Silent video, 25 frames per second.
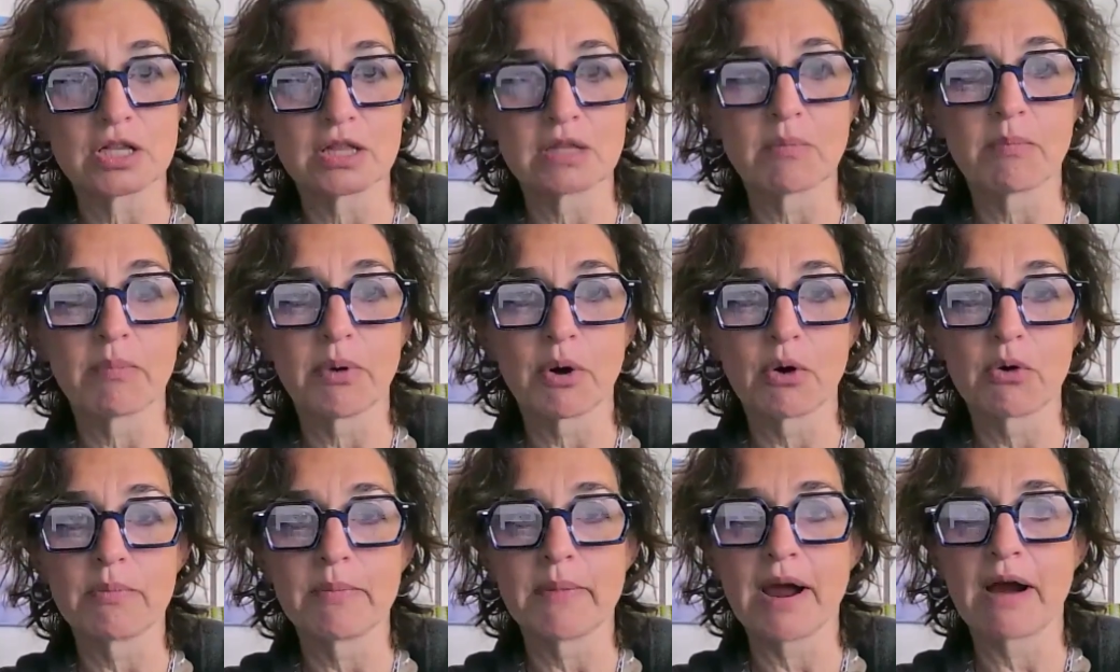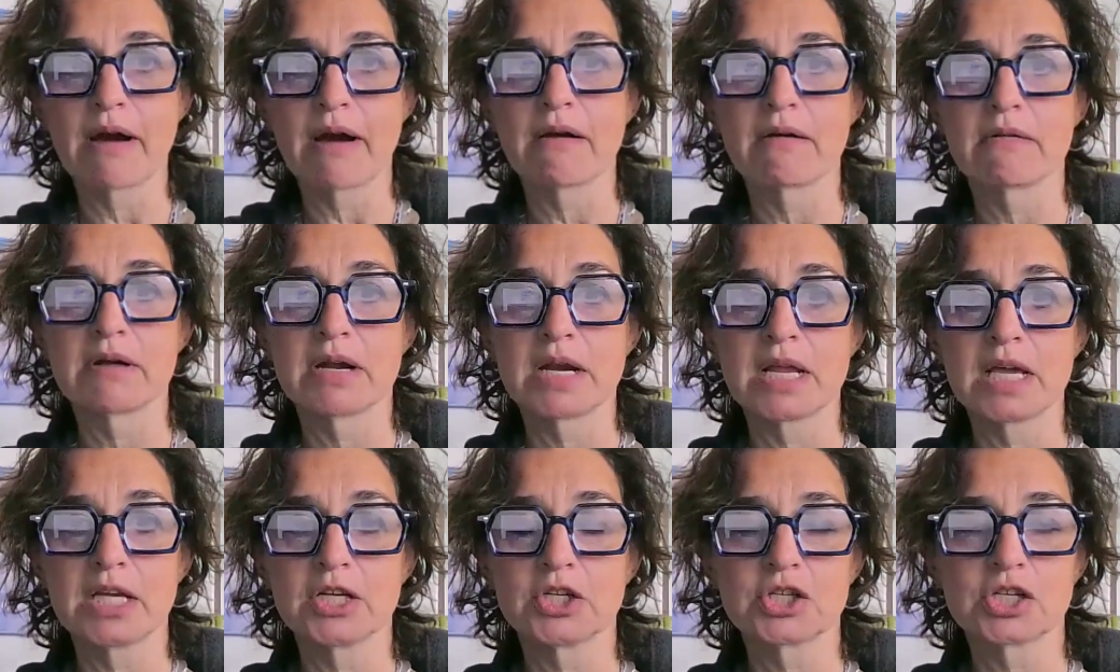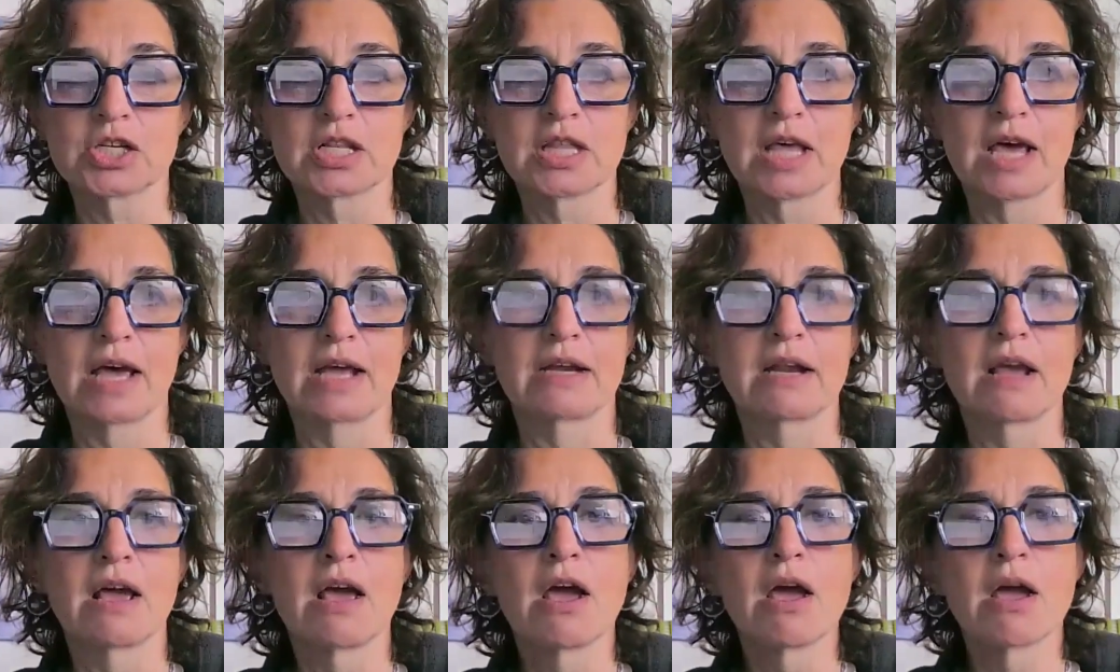in the bone marrow niche,
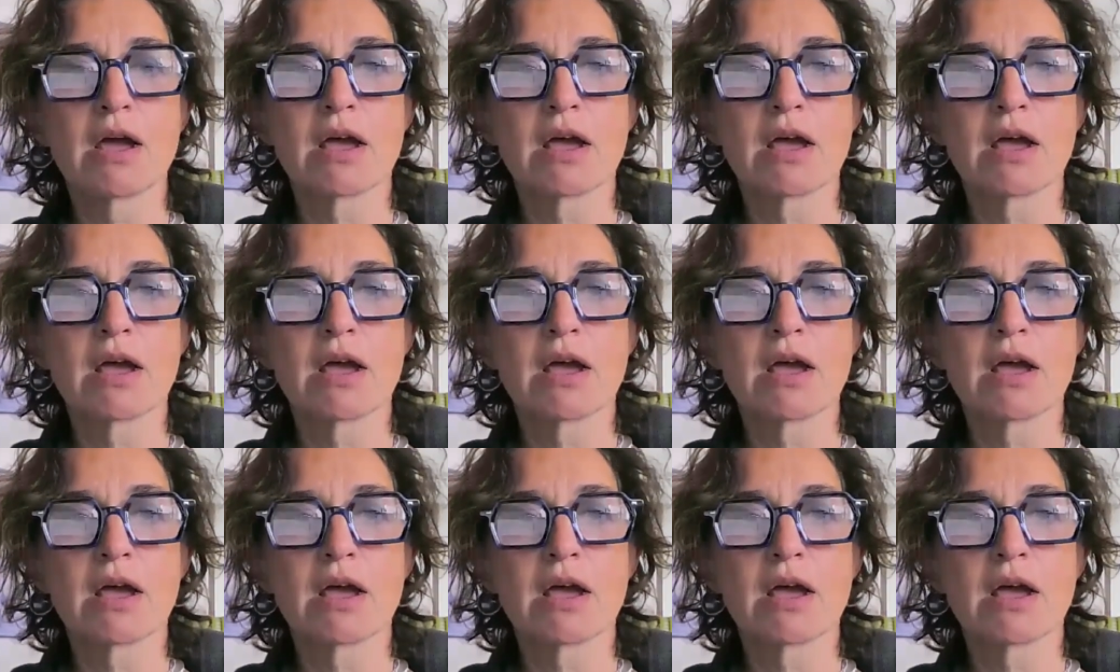that